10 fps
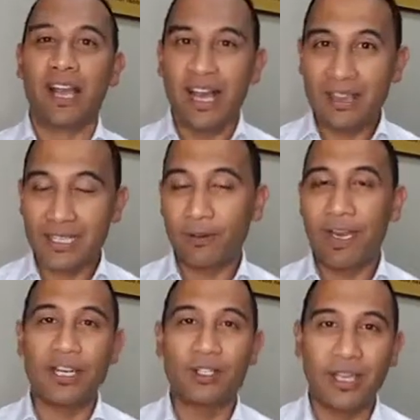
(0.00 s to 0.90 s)
this
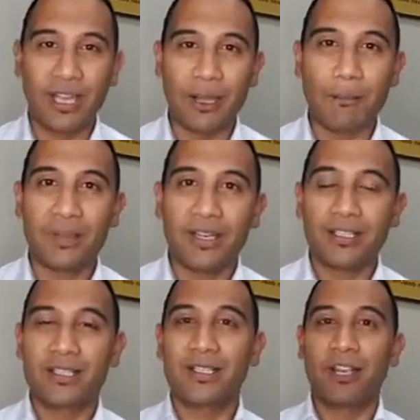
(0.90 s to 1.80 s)
financial year.
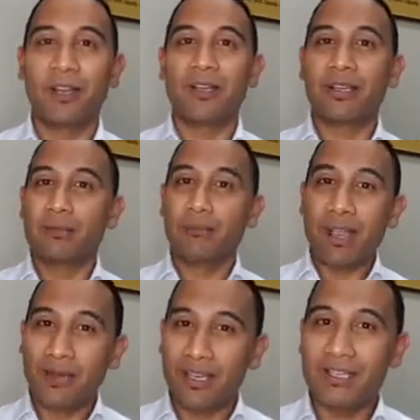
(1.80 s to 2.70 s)
So
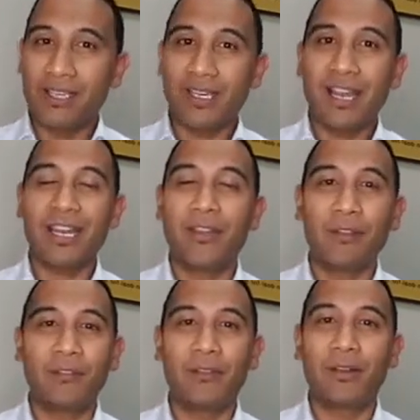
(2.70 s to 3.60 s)
maybe consider that. If
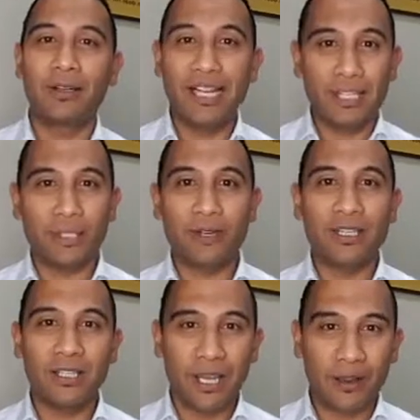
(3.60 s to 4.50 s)
you feel interest
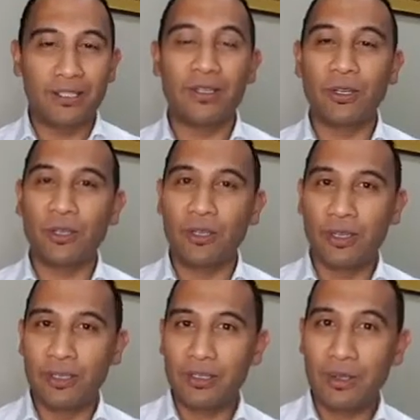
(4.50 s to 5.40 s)
rates are going
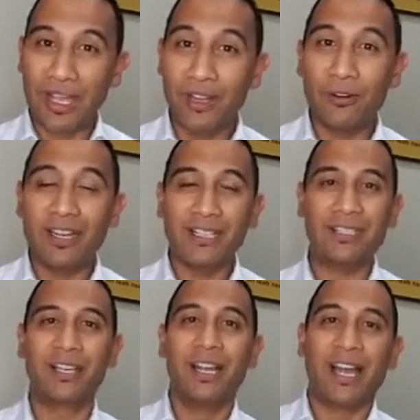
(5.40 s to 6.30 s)
to
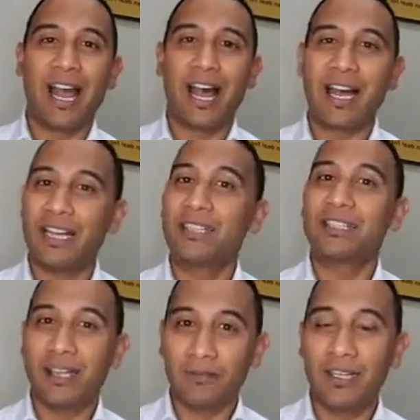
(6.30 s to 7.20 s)
increase,
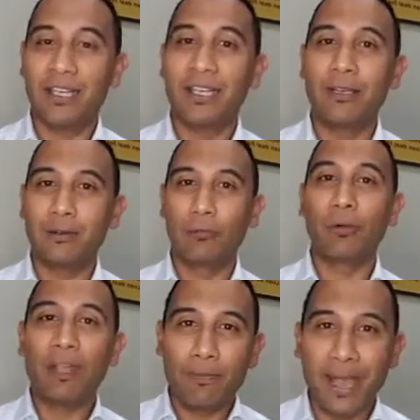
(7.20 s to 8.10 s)
definitely
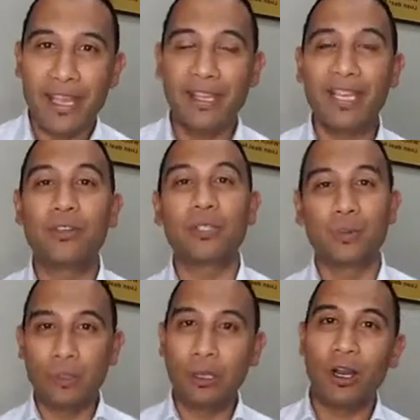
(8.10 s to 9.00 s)
prepaying the interest
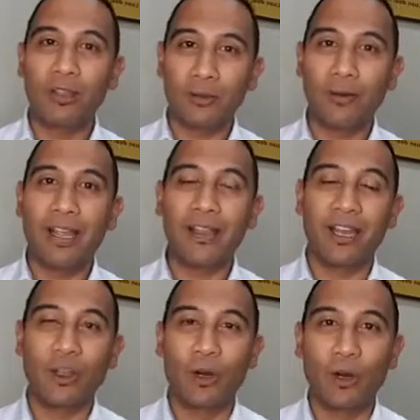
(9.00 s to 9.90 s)
will lock the rate
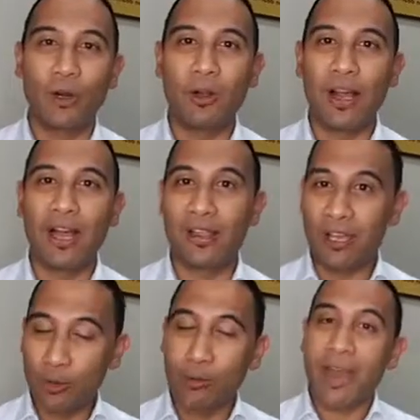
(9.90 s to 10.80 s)
that
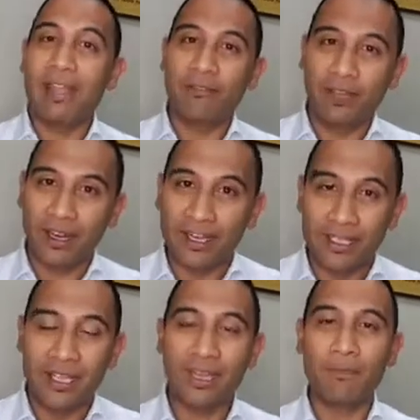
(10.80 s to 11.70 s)
you'll pay for the
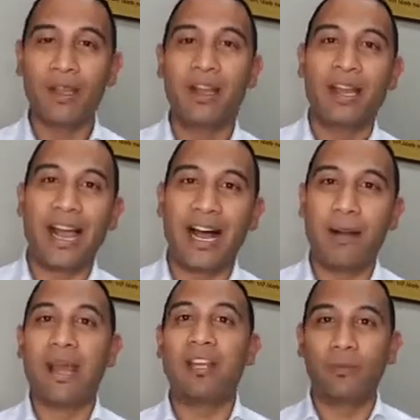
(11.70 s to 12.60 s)
next year,
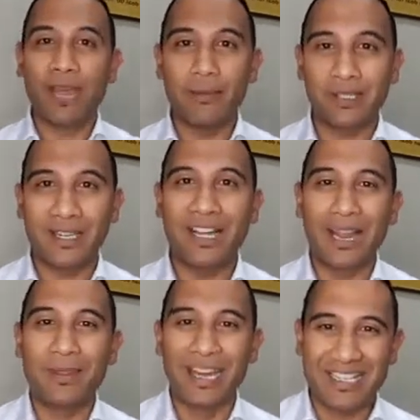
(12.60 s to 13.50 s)
and you'll be able to
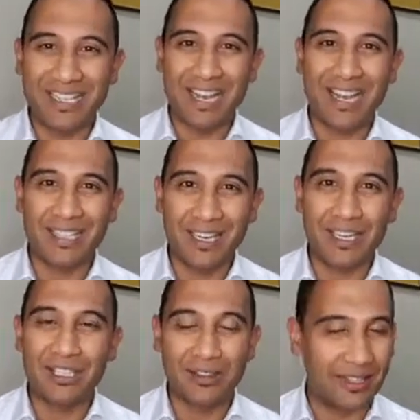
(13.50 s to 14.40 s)
claim that as a tax
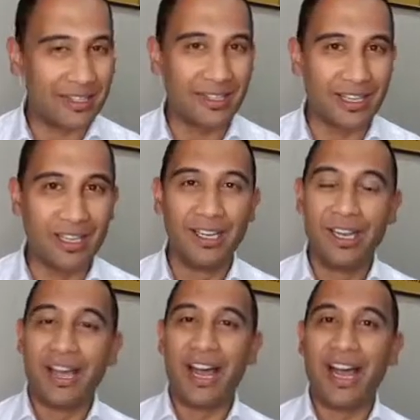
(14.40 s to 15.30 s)
deduction this year.
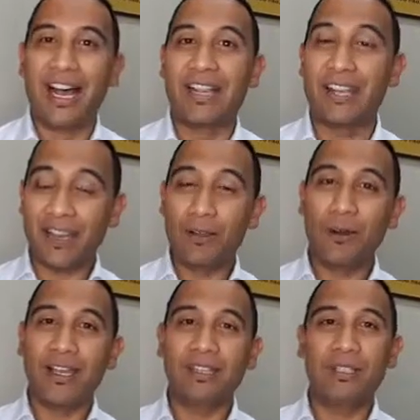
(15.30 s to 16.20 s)
The other
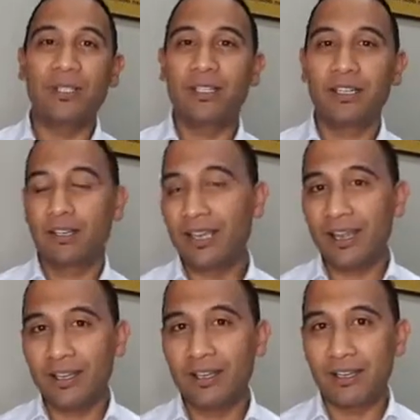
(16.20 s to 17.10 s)
way to do it, or the
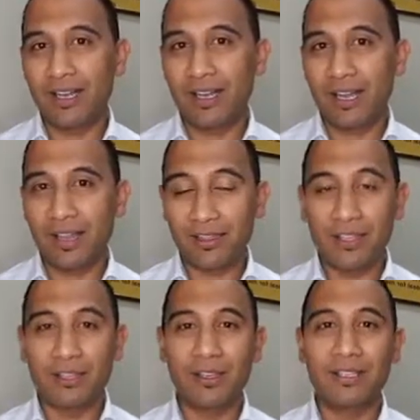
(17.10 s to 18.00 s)
other thing
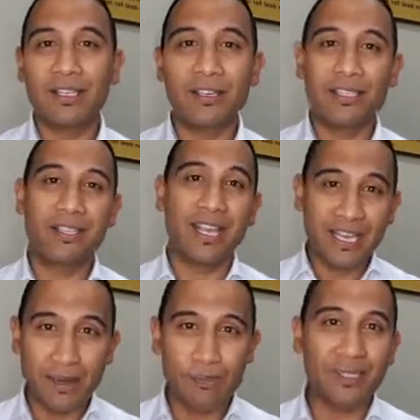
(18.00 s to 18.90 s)
to consider, is
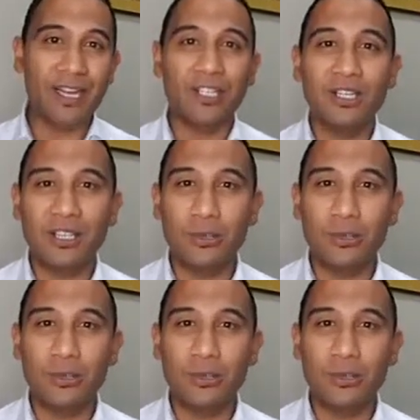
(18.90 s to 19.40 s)
income protection as